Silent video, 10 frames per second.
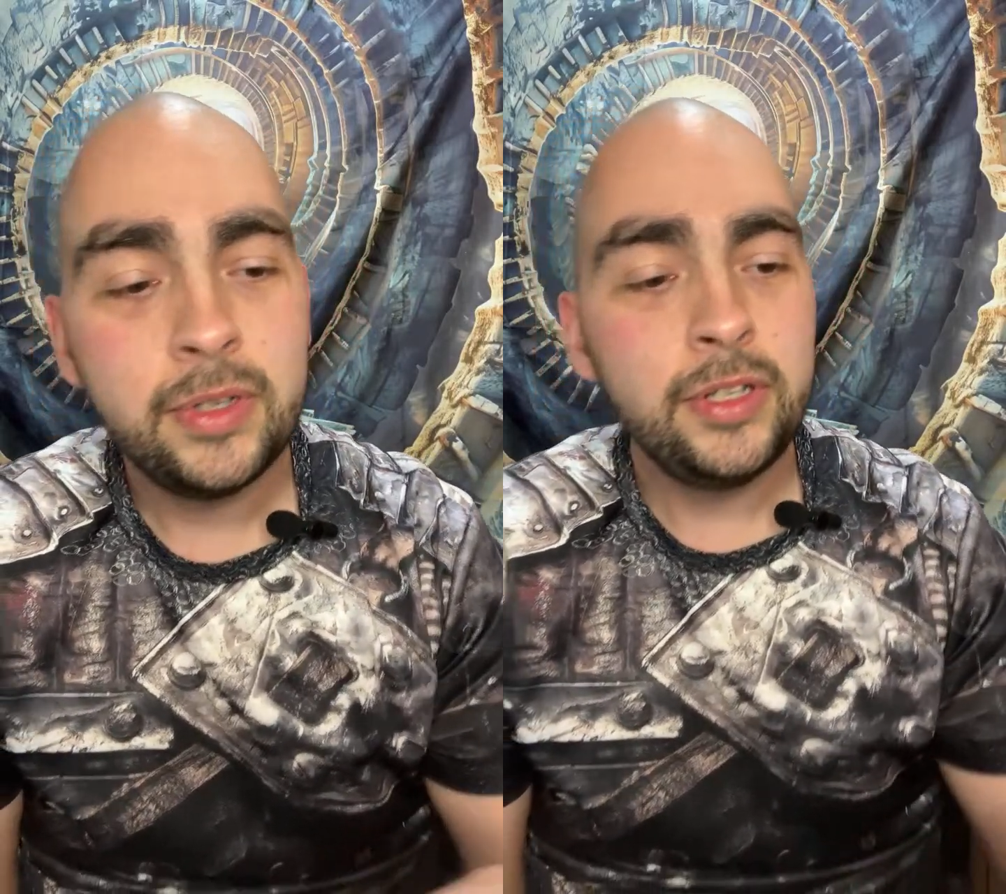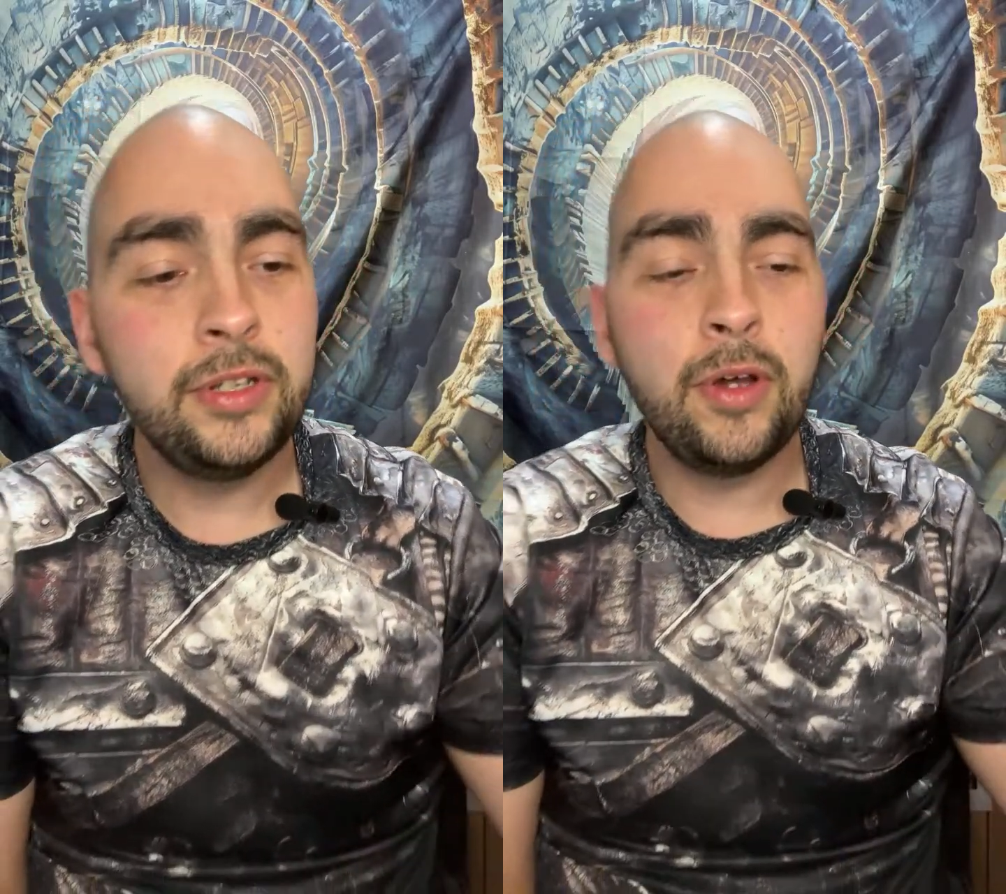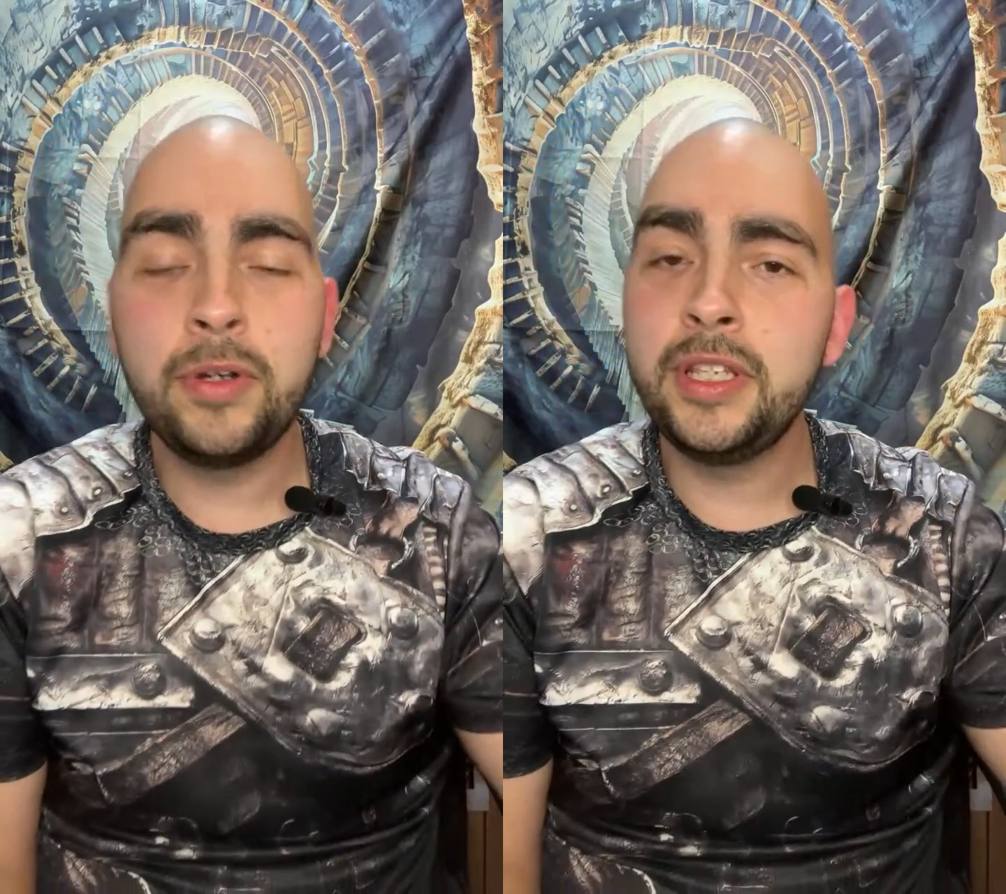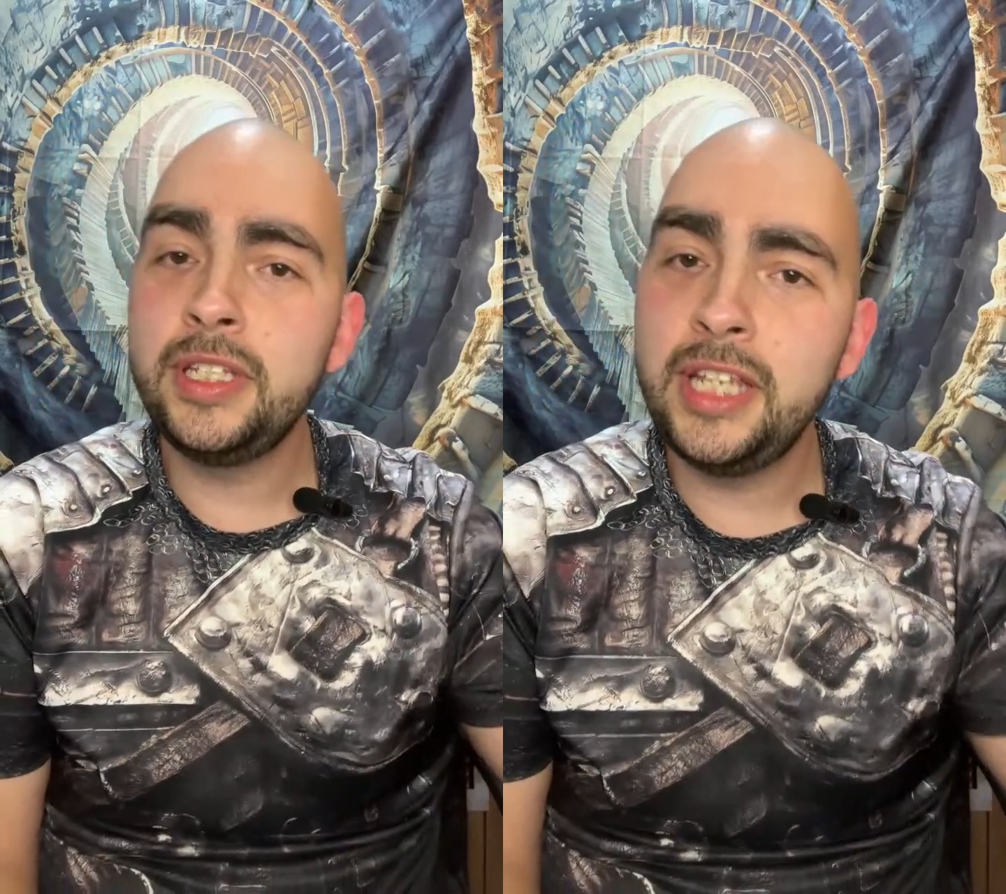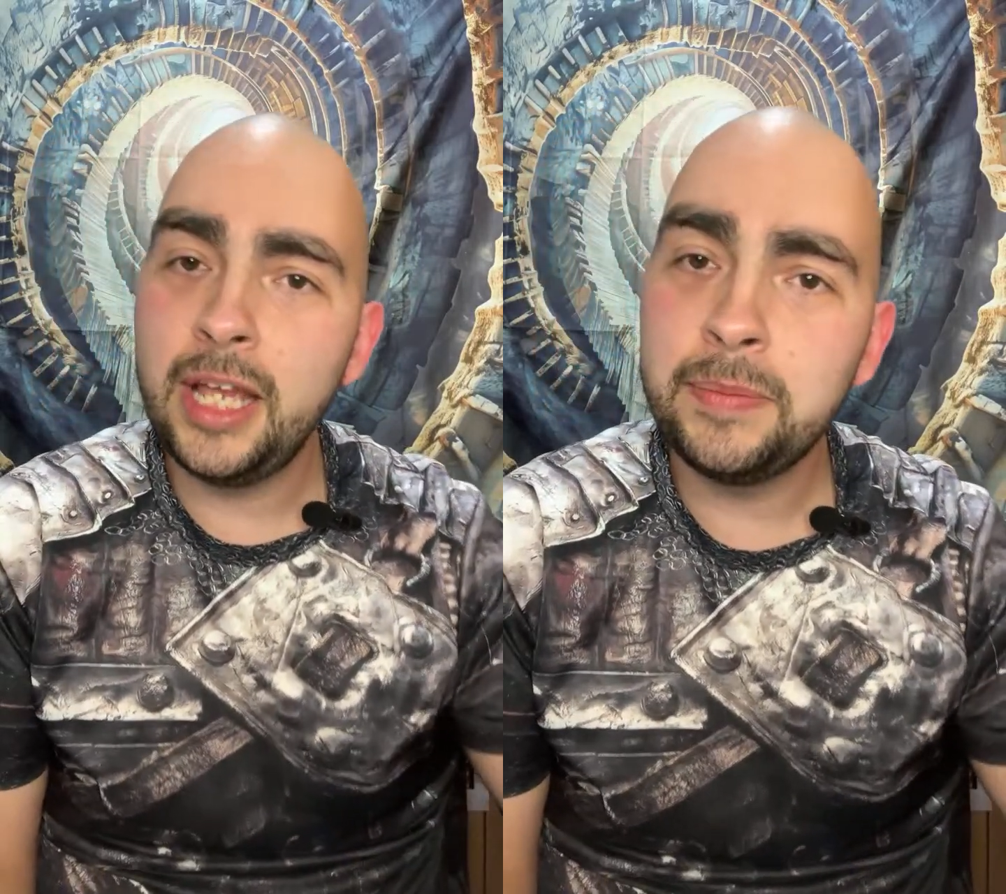you go to the
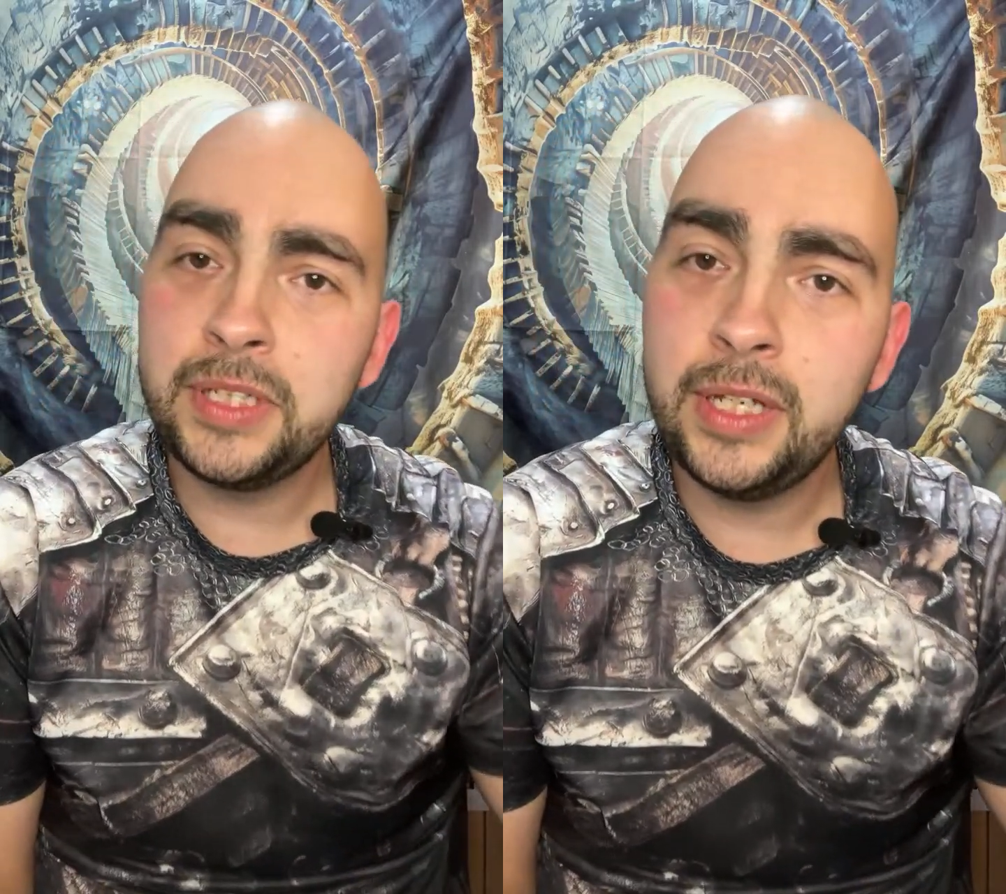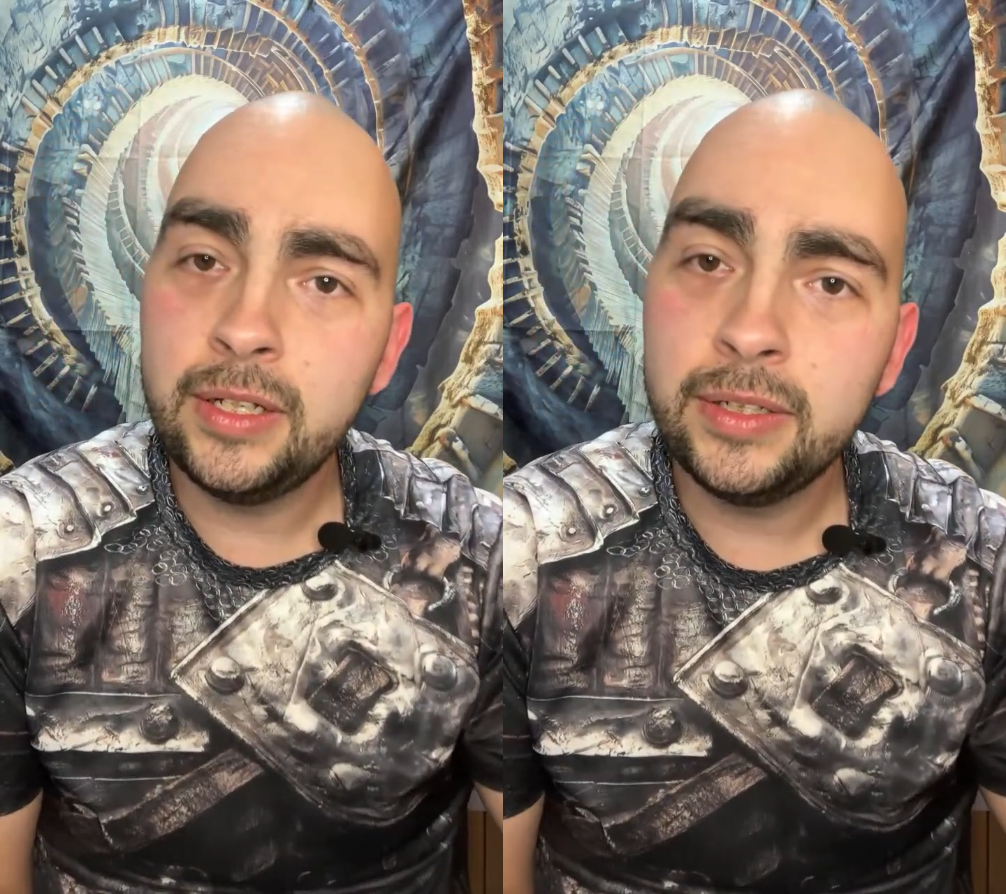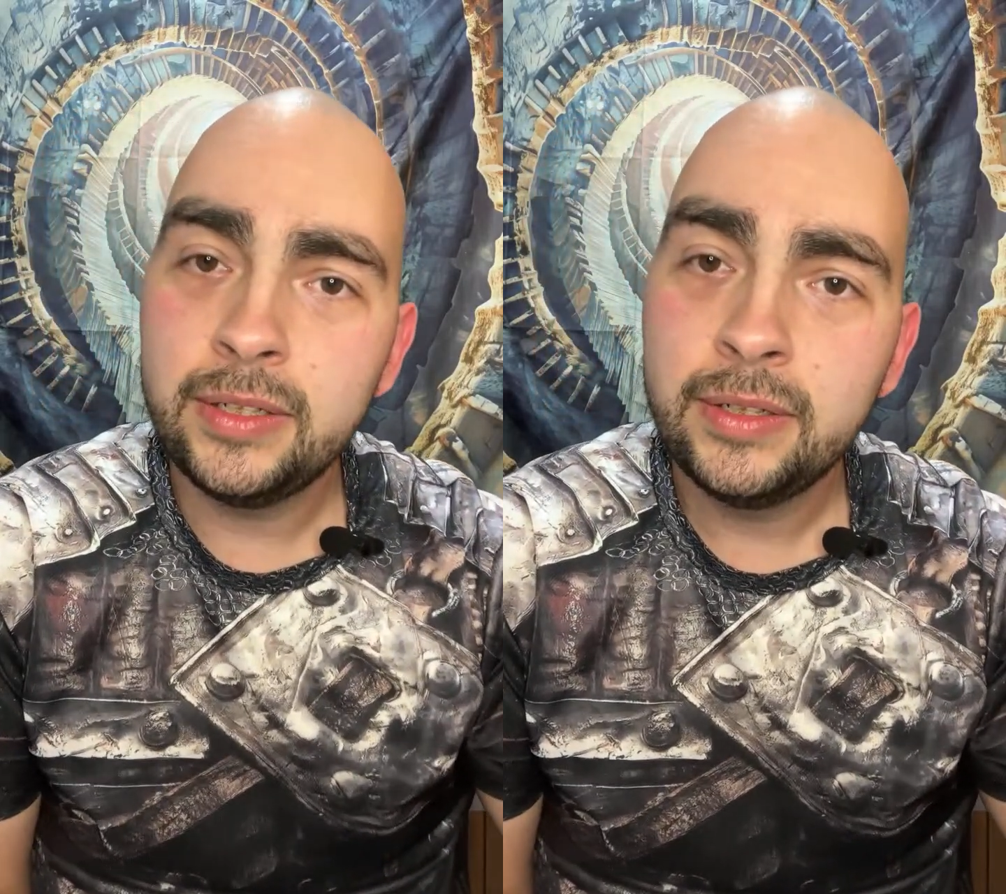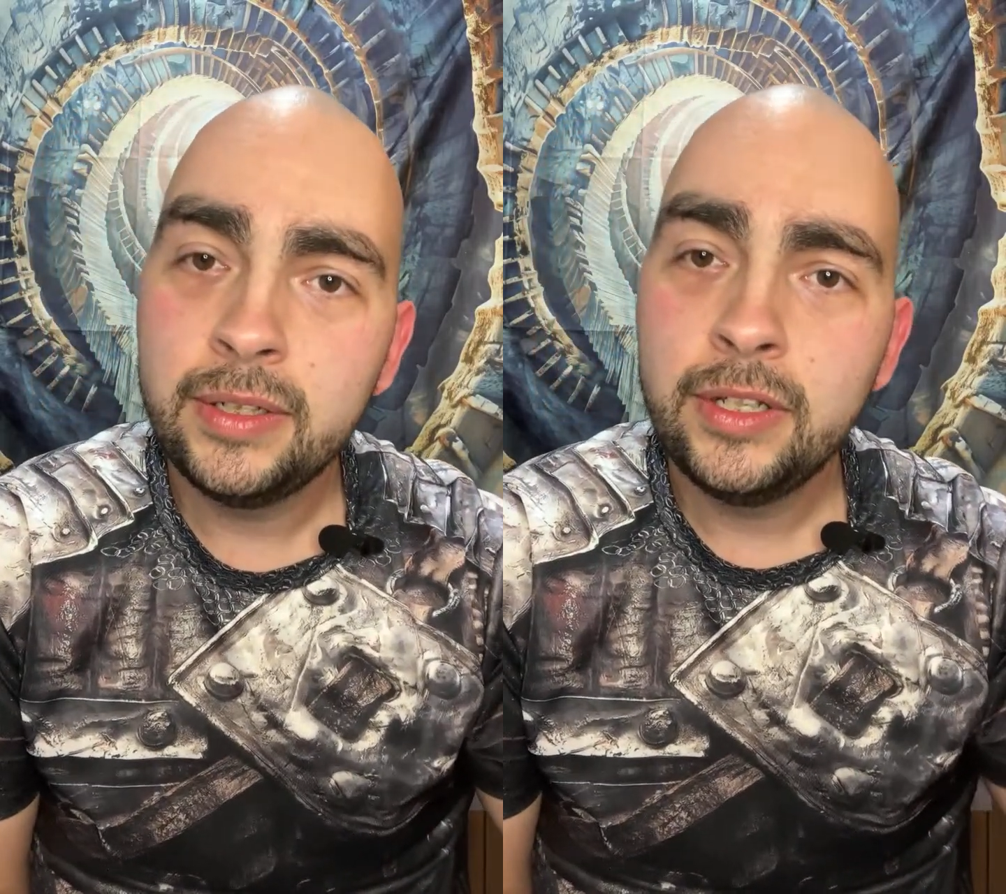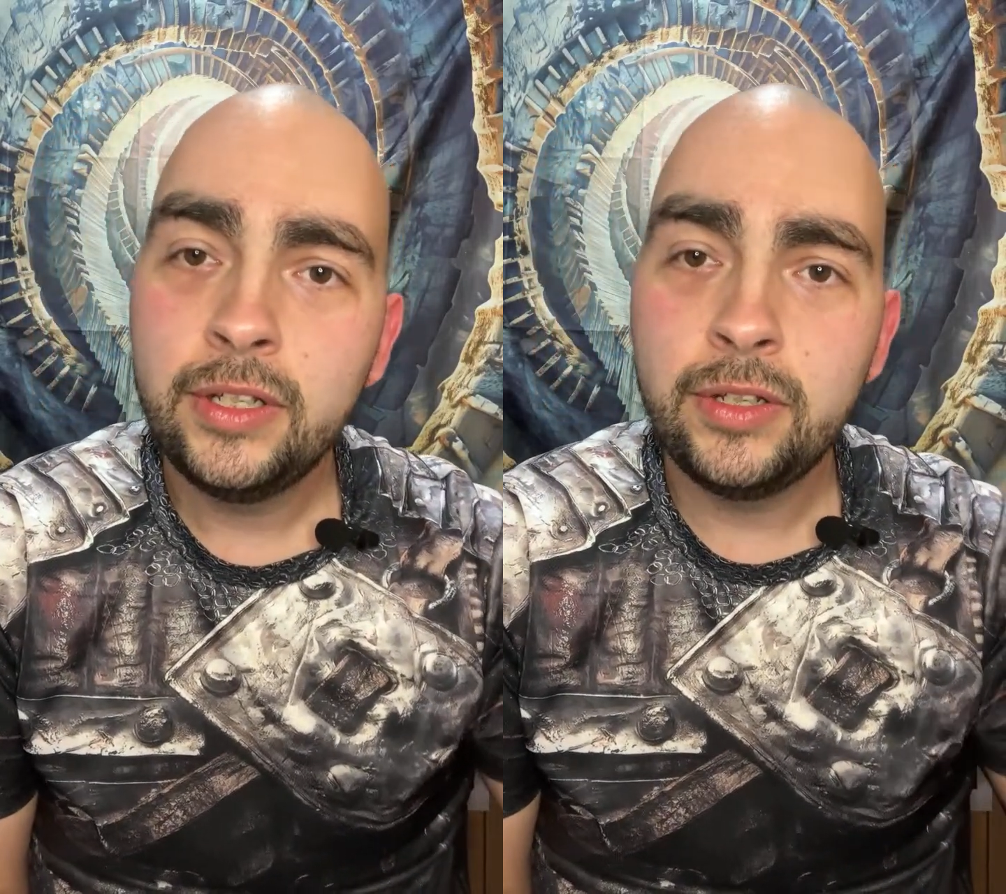DM's Guild,
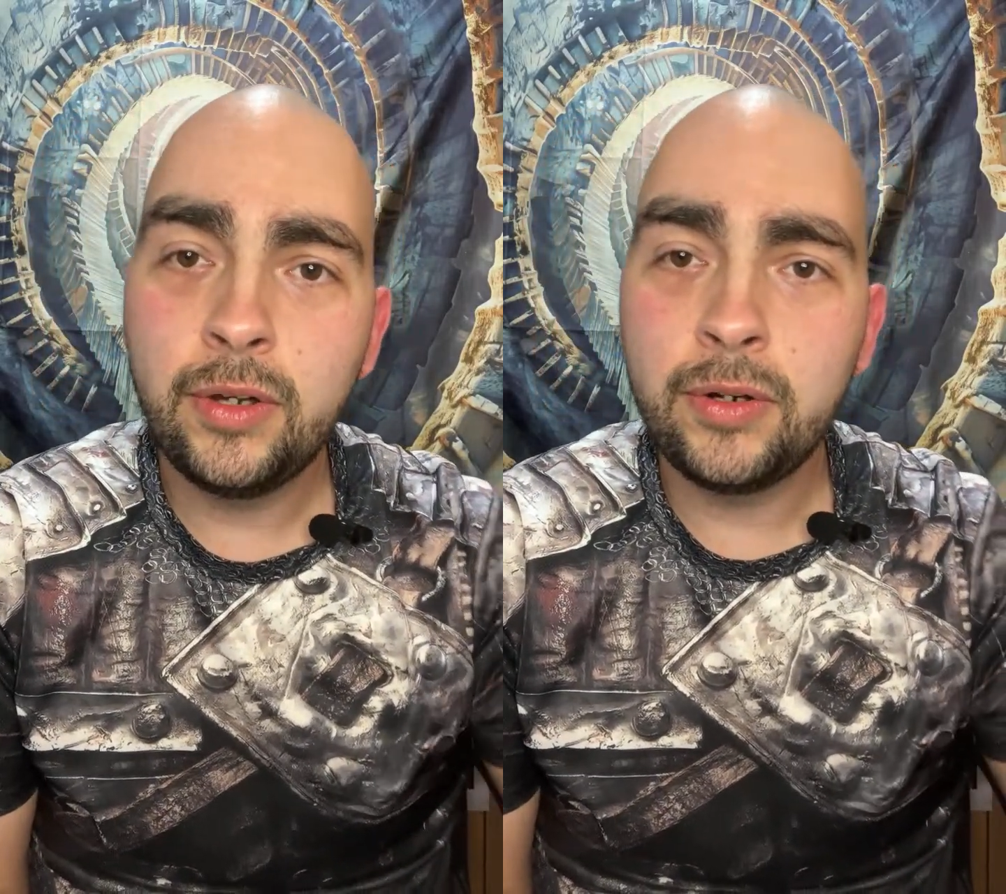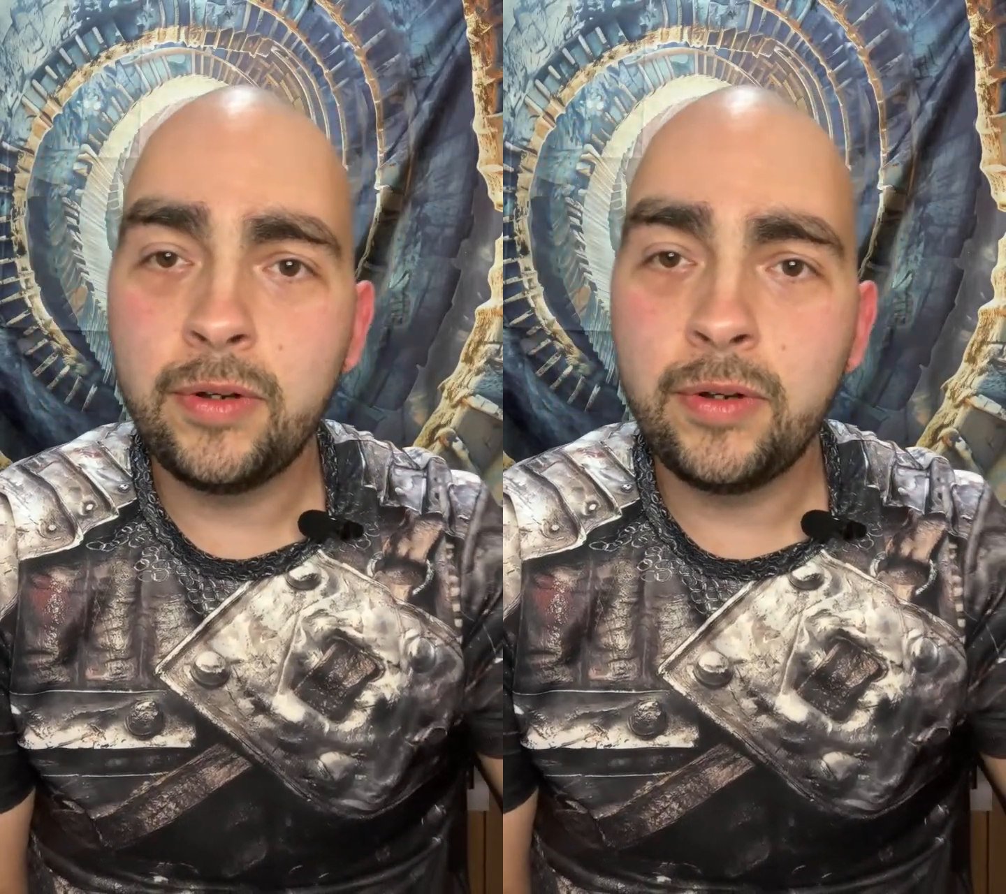you go to